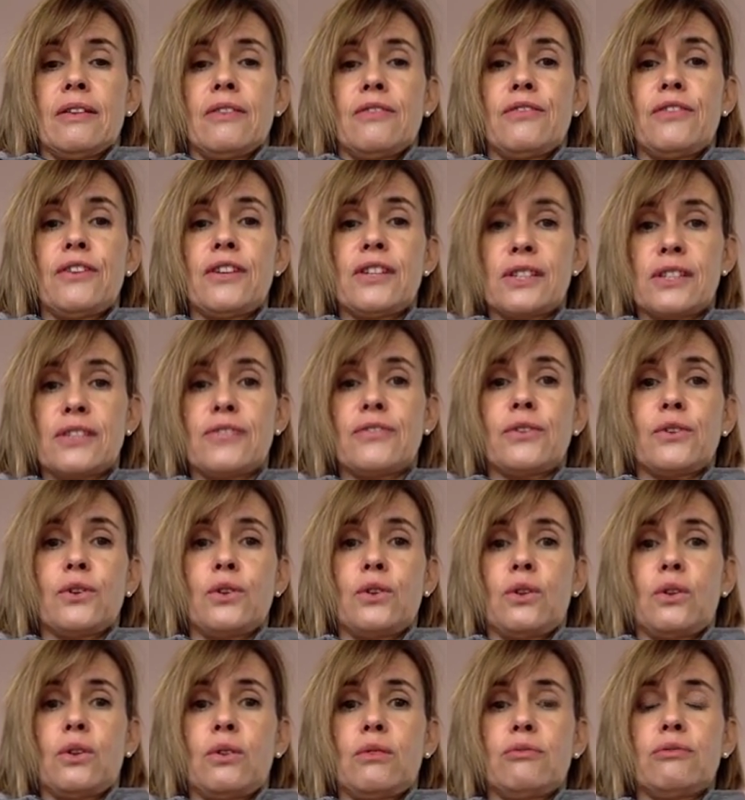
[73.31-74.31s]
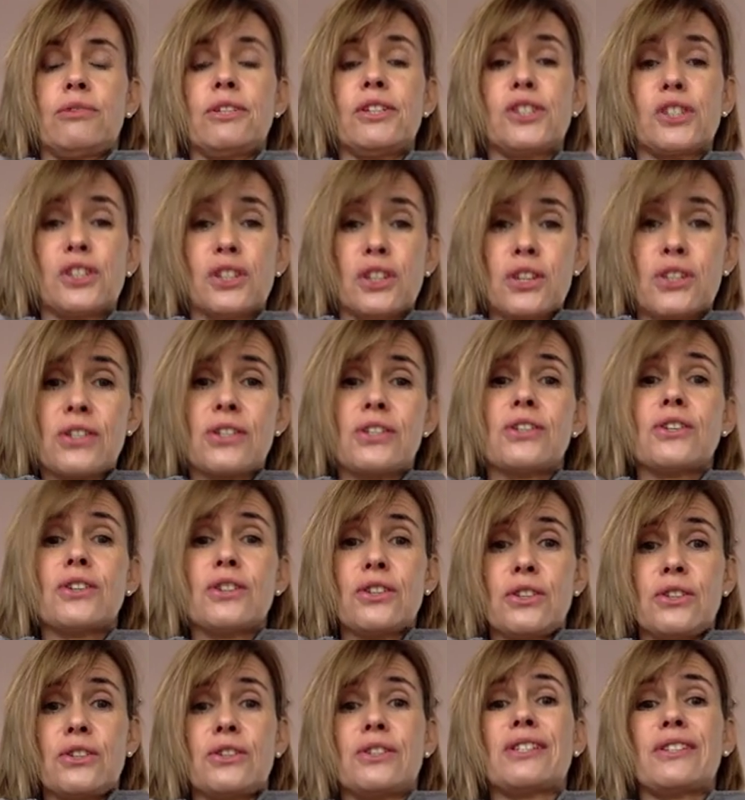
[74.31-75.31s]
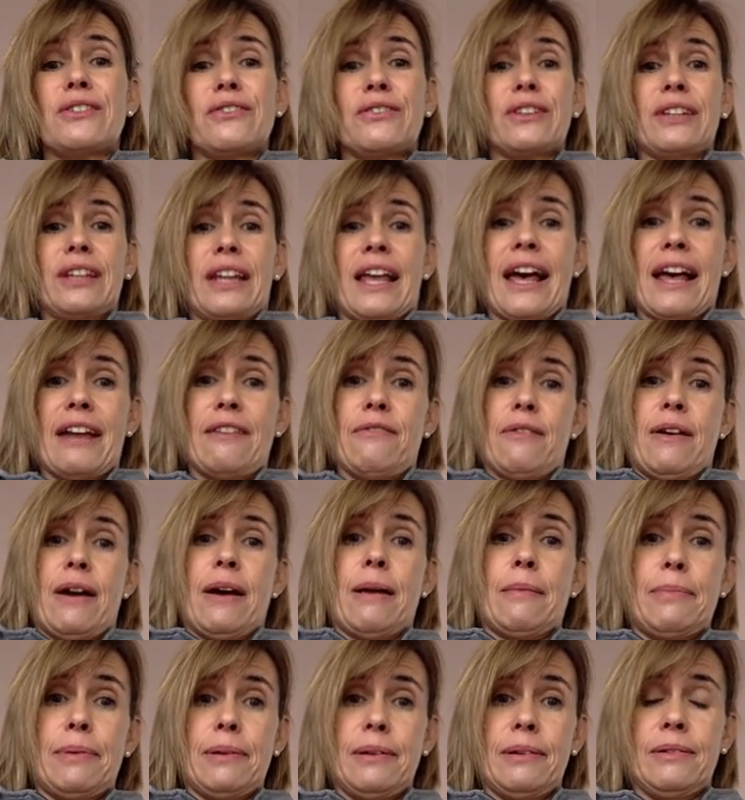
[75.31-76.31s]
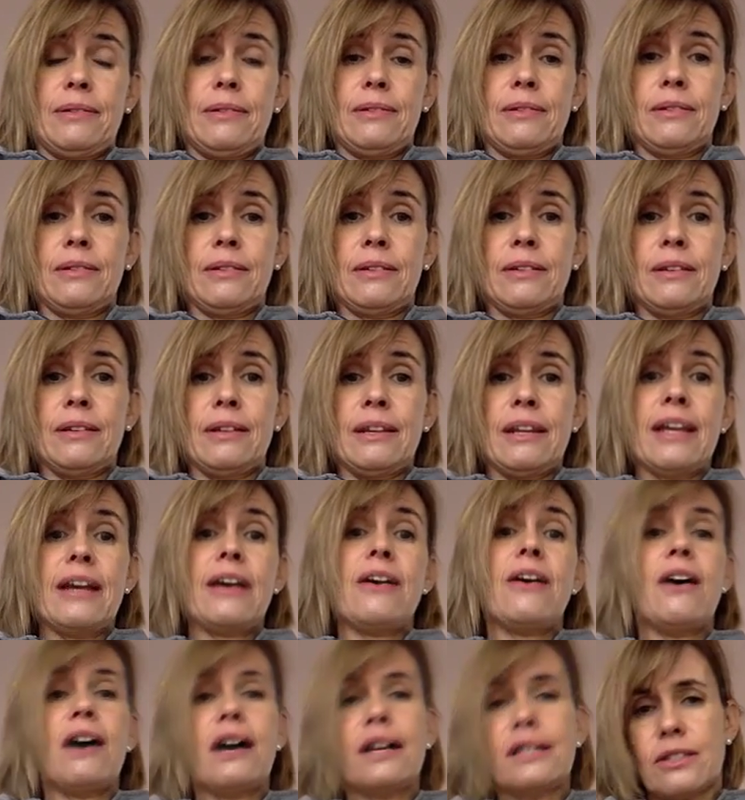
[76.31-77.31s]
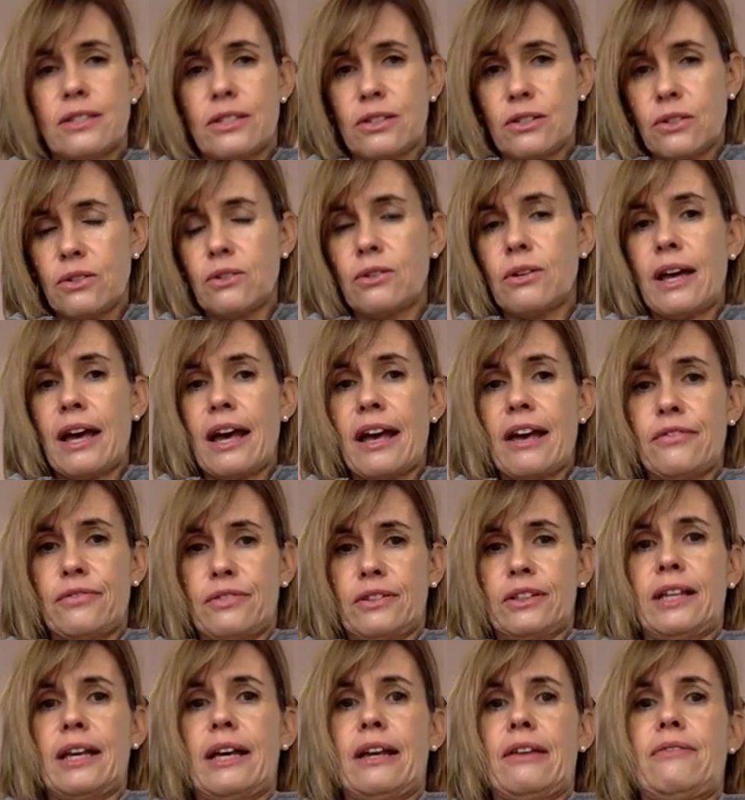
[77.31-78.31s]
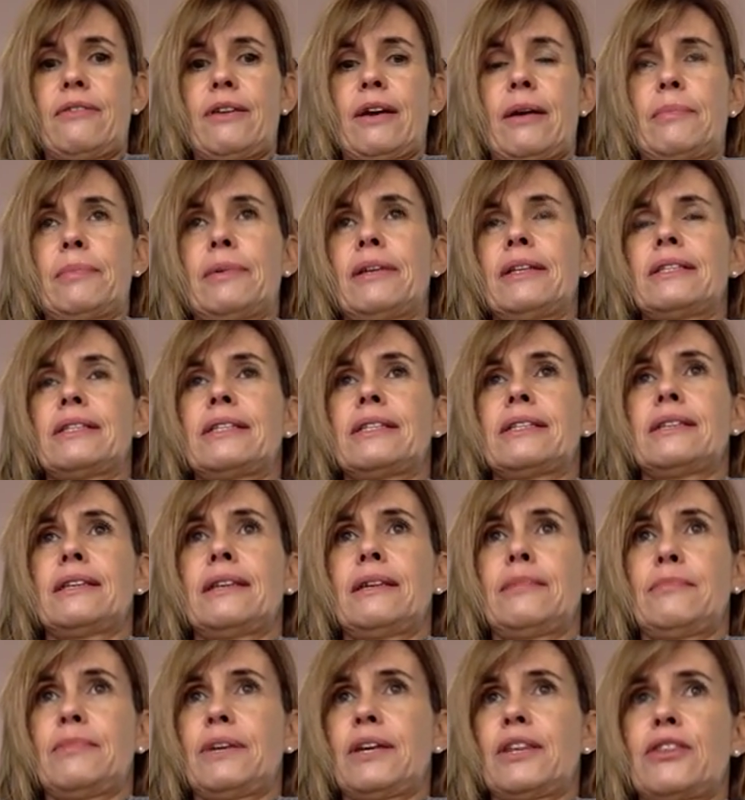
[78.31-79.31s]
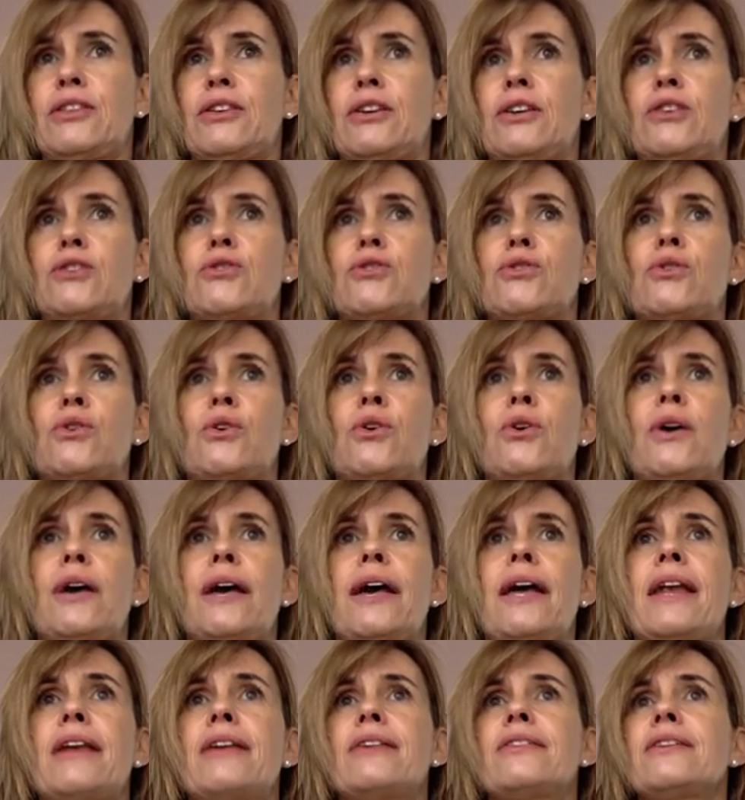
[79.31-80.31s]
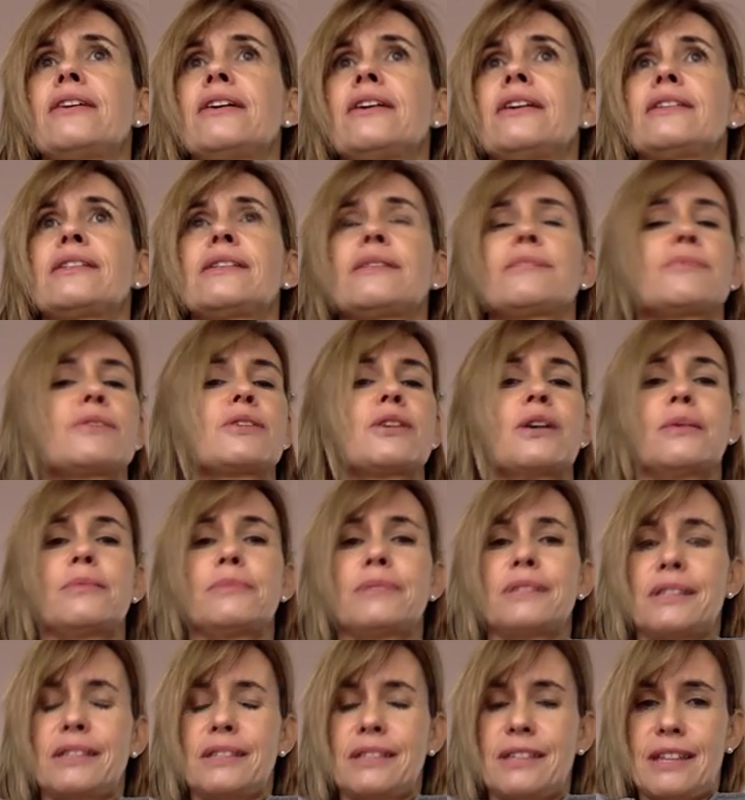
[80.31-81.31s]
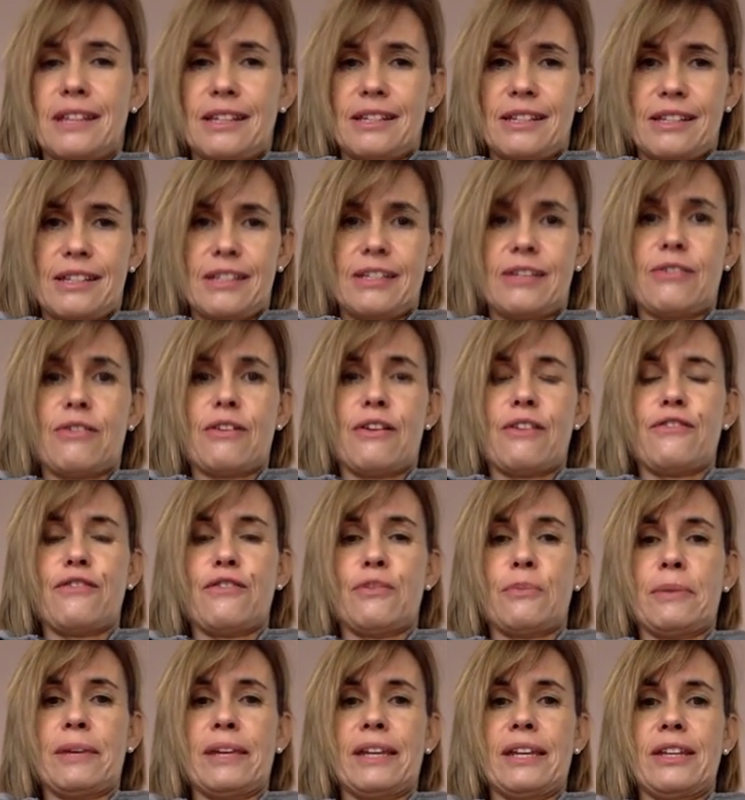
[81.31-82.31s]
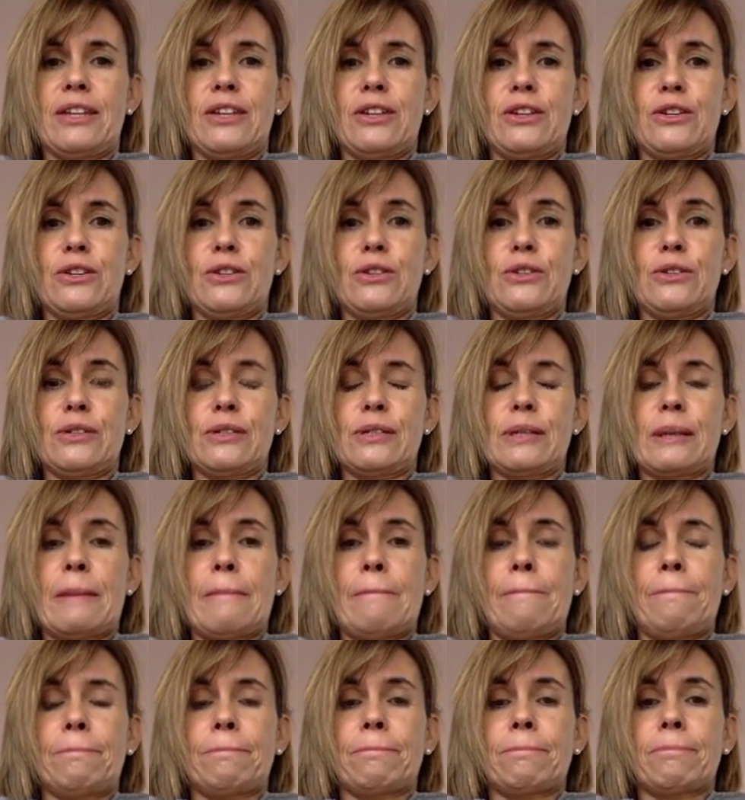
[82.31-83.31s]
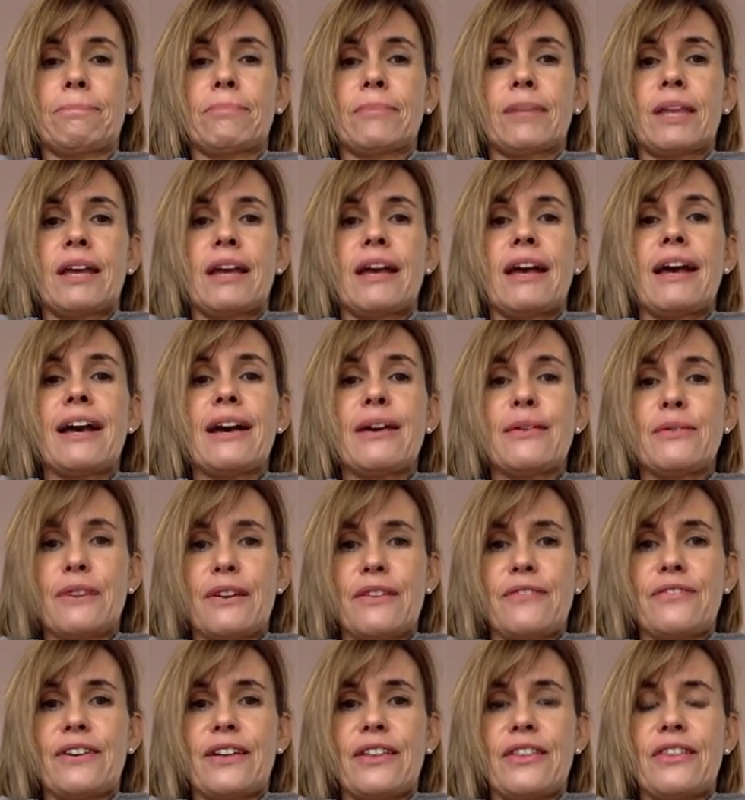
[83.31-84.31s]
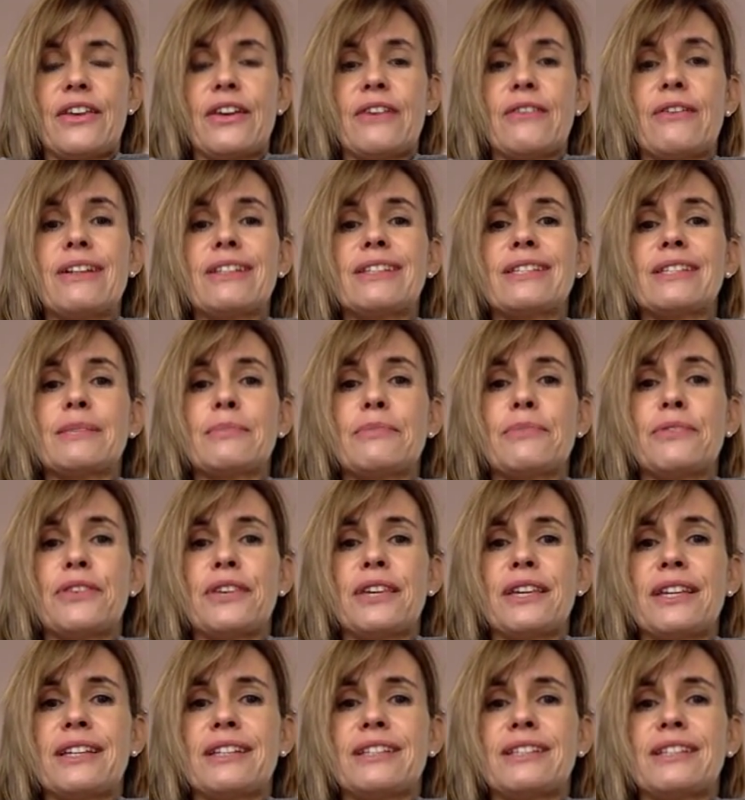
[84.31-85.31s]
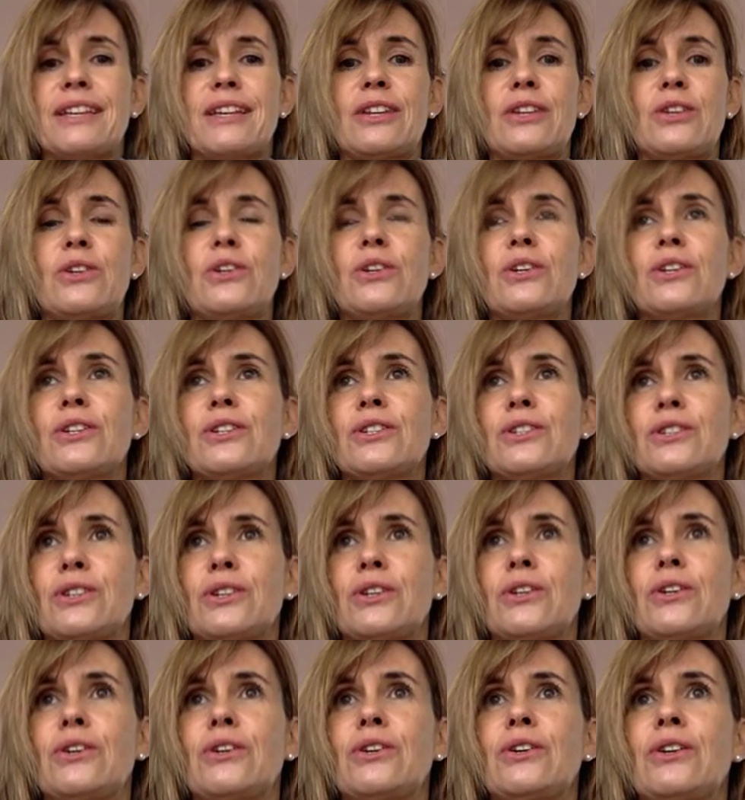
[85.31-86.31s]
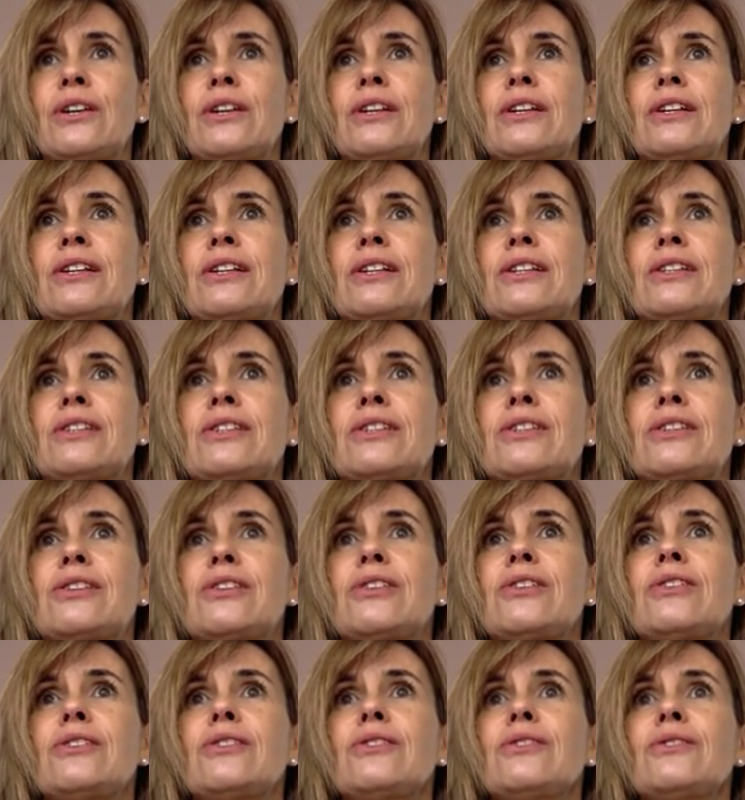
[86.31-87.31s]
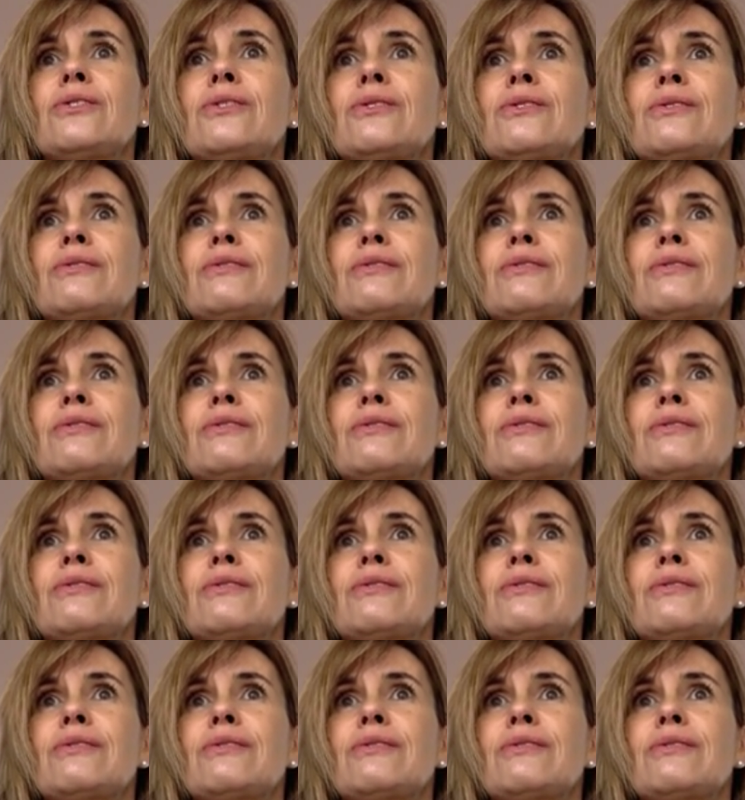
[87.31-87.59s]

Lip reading: First of all, reduce your use of Glad wrap. Now I do have Glad wrap. It's in my third drawer and sometimes it's necessary for me to use. However, there are some things that you can do to